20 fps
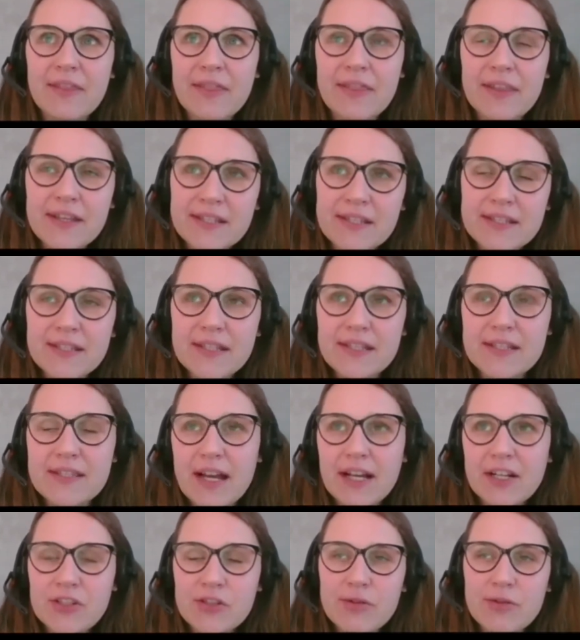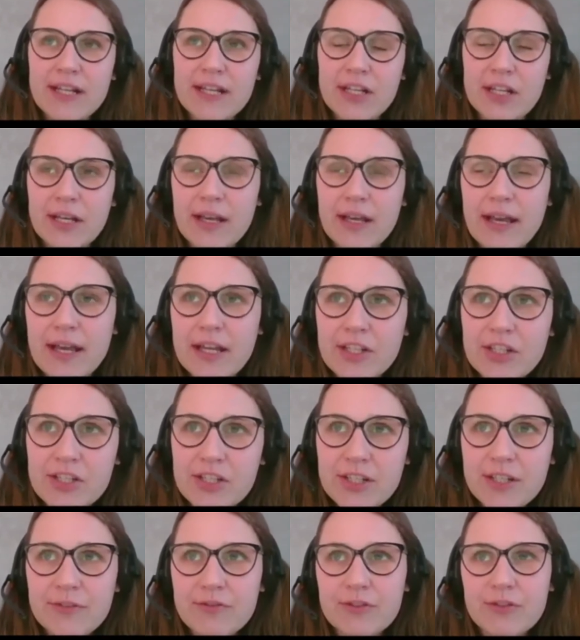this is actually a
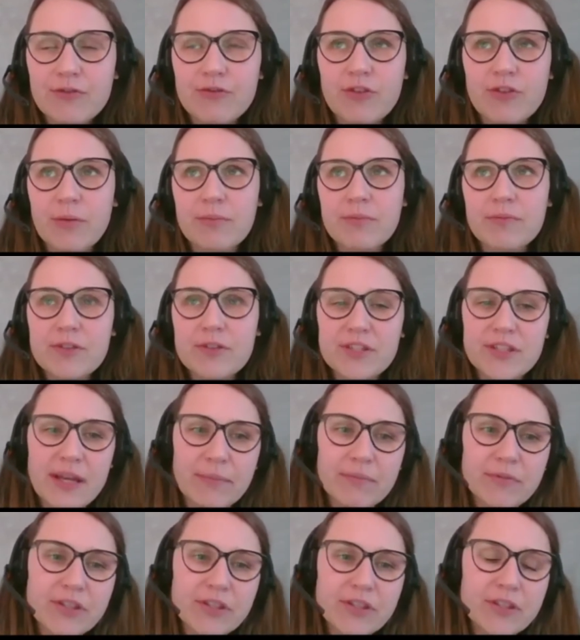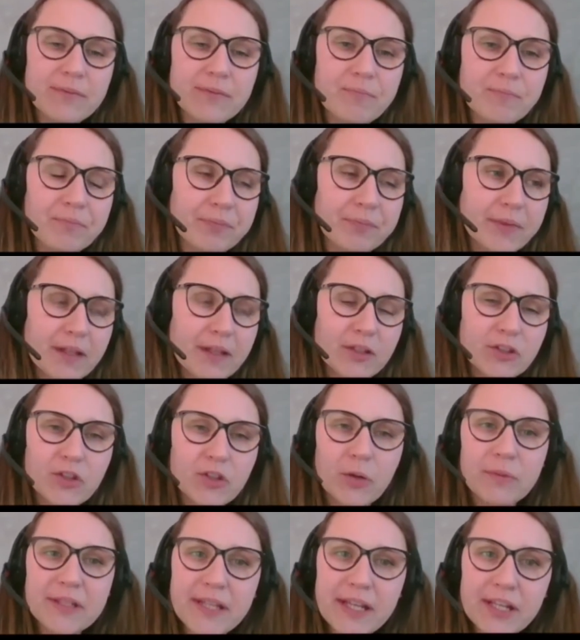shift from some
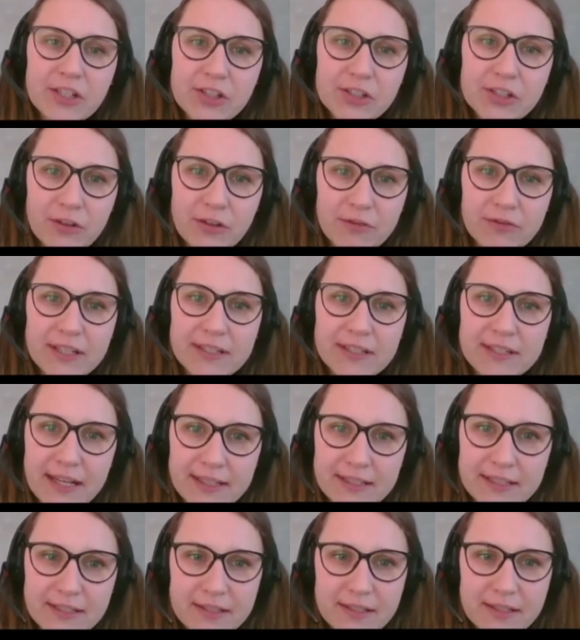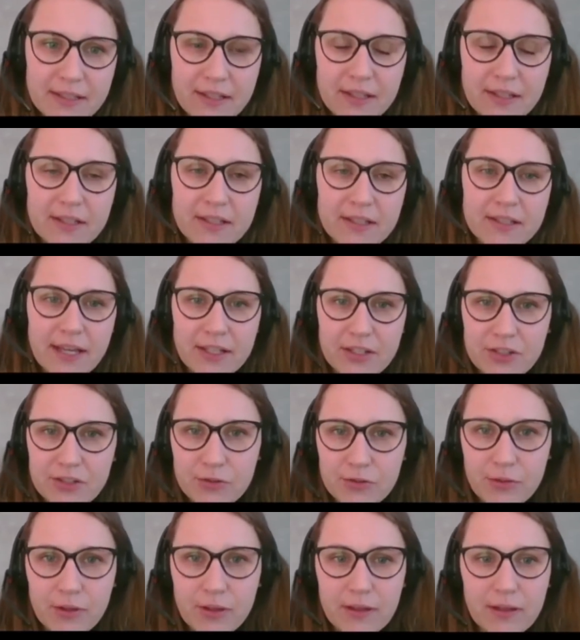domination of the
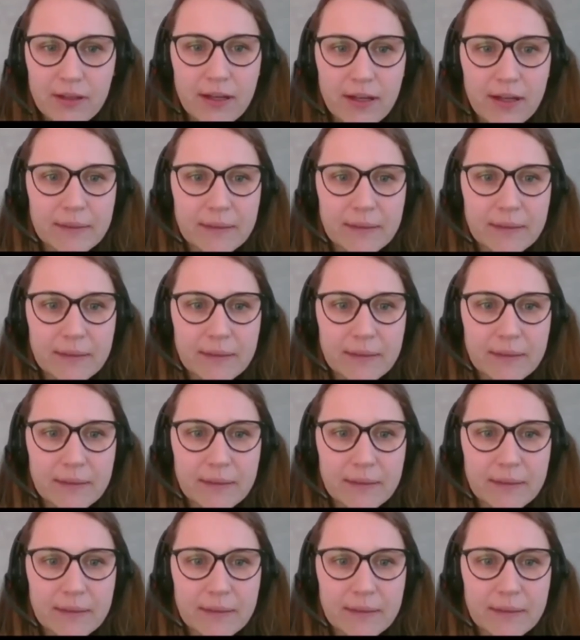textual